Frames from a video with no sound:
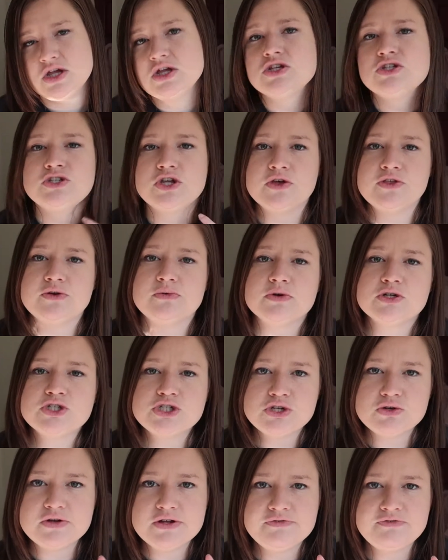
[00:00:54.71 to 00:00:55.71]
So there were
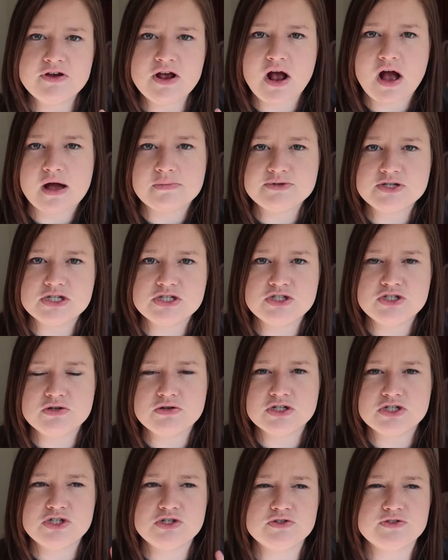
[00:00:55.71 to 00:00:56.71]
two different options. You
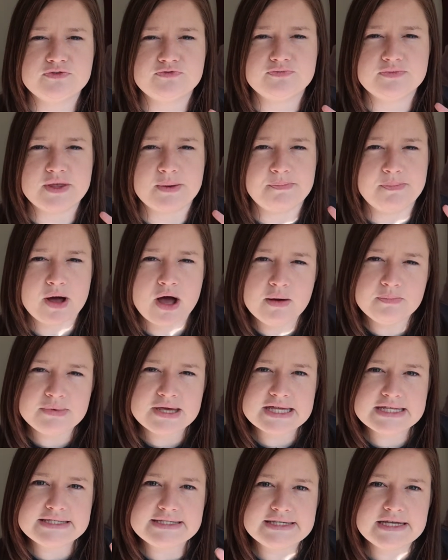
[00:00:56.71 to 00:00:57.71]
could choose the
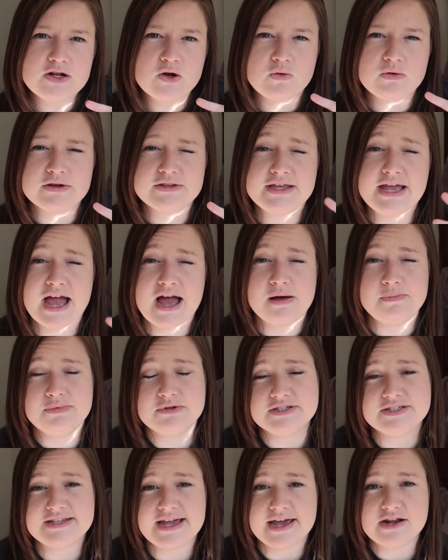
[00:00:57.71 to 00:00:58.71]
pumpkin scent or the
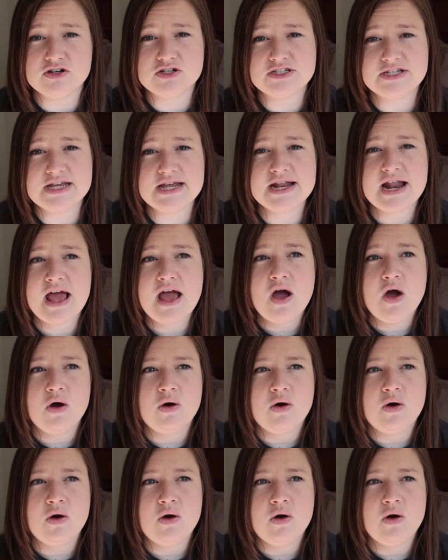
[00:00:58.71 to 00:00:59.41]
apple cider scent,